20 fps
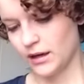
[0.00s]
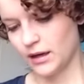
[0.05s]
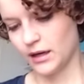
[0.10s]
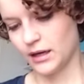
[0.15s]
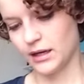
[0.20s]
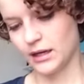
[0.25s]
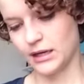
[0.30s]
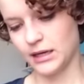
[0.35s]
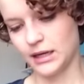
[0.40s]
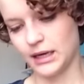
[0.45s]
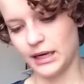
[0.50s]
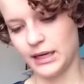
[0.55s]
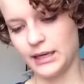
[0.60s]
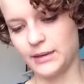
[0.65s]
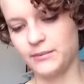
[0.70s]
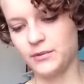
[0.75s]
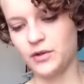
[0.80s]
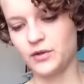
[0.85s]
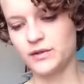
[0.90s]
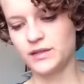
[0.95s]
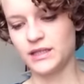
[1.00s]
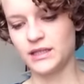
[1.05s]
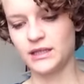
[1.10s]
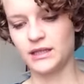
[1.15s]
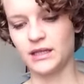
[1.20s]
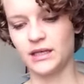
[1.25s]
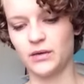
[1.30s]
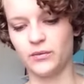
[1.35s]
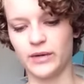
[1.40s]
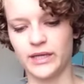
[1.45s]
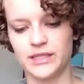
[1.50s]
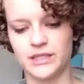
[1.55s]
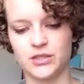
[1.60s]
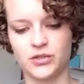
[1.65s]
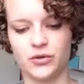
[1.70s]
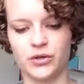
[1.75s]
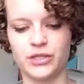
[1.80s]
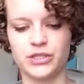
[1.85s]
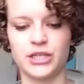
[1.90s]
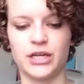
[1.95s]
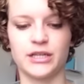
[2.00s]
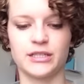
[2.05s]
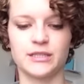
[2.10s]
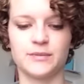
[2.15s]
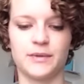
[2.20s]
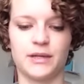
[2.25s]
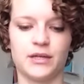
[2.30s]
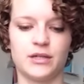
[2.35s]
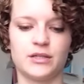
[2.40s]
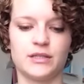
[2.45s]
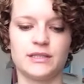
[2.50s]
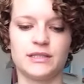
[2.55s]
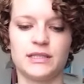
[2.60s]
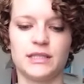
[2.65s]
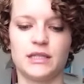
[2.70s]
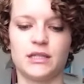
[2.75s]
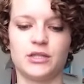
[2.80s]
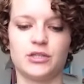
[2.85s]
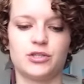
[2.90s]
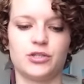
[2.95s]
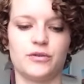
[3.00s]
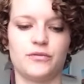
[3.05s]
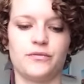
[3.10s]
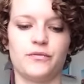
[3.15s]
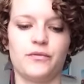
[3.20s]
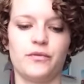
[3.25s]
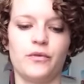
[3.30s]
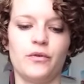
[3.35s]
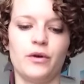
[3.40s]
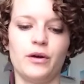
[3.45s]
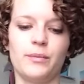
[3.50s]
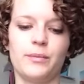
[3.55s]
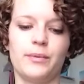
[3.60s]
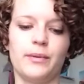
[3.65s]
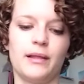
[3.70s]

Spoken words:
I am using the West Yorkshire Spinners Signature Floor